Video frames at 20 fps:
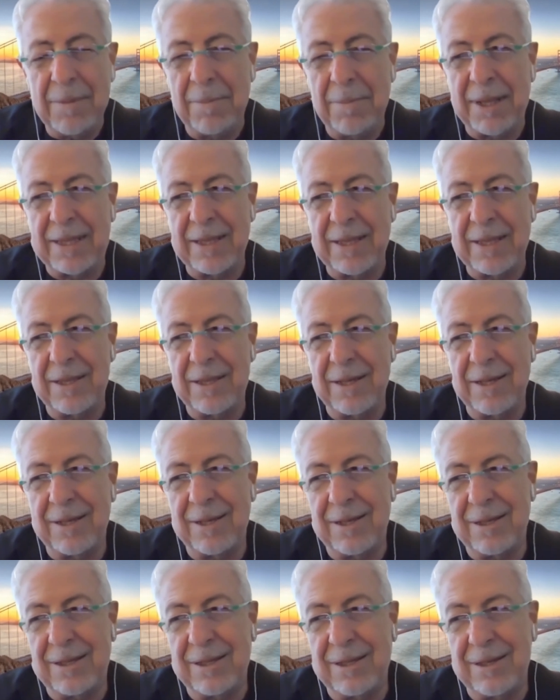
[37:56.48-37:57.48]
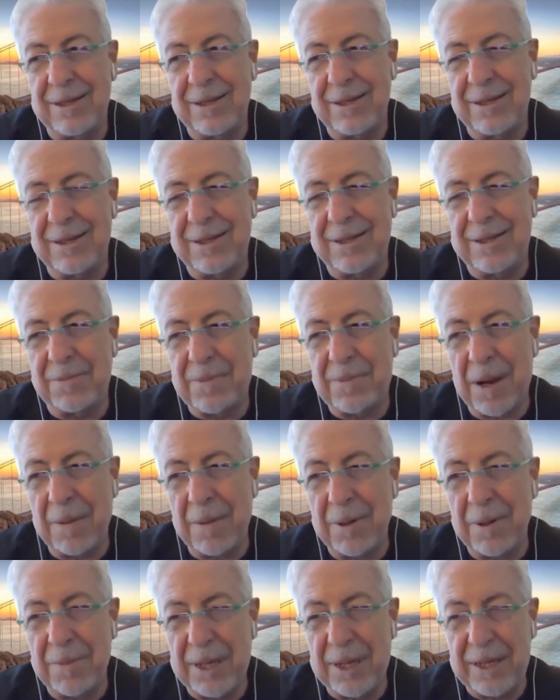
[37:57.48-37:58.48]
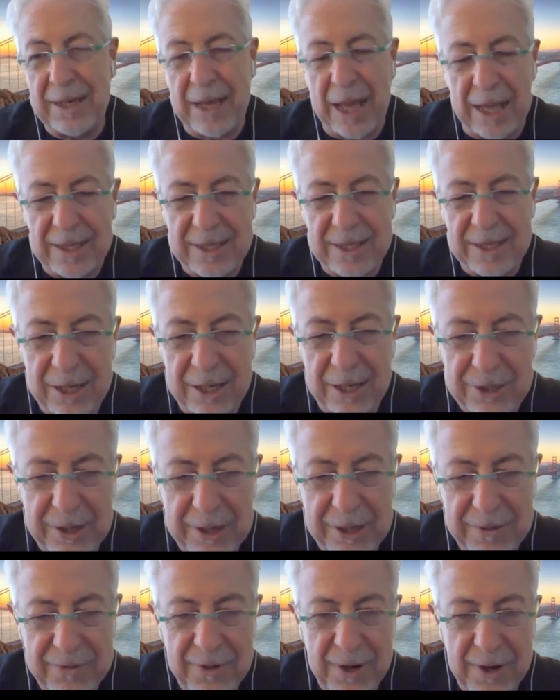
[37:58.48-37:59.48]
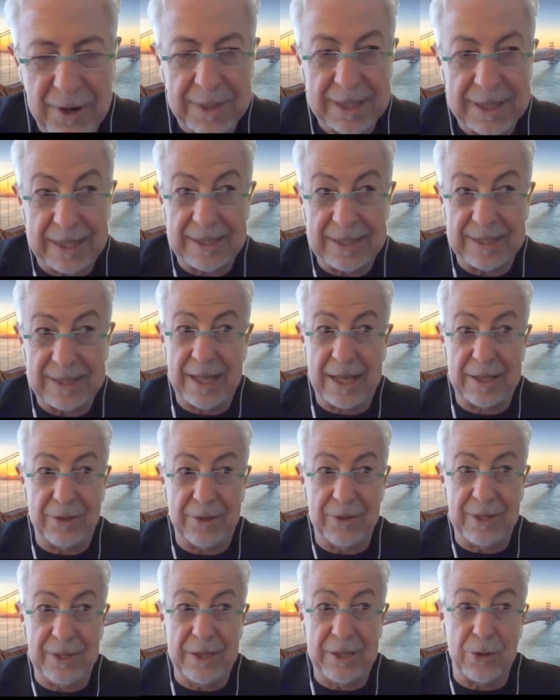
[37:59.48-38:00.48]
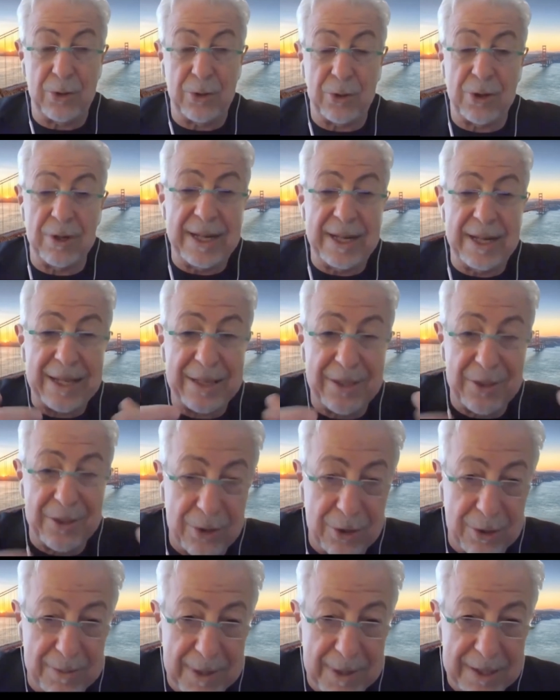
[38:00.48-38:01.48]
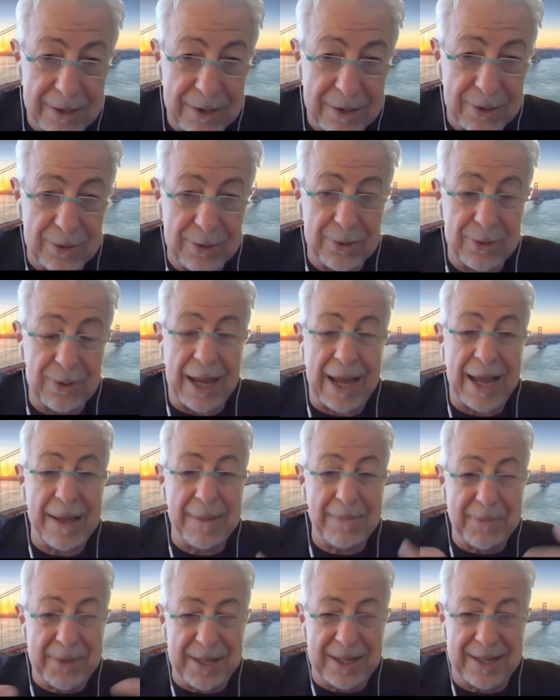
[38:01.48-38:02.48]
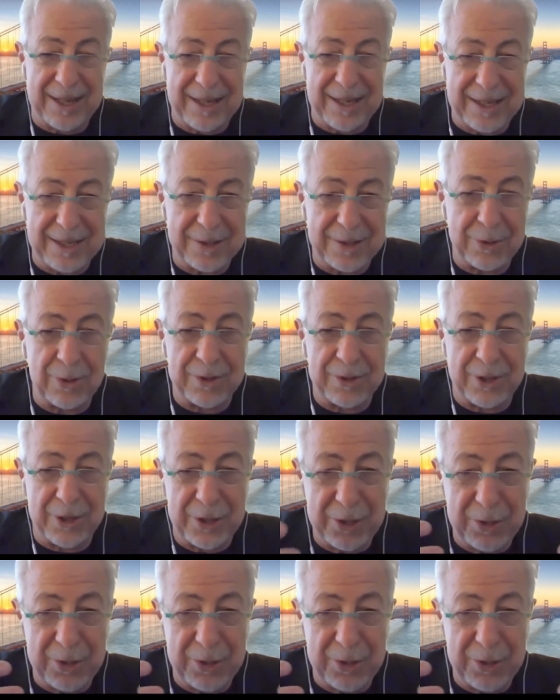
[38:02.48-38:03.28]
But the problem in unstructured environment is that you need to connect the robot haptically to the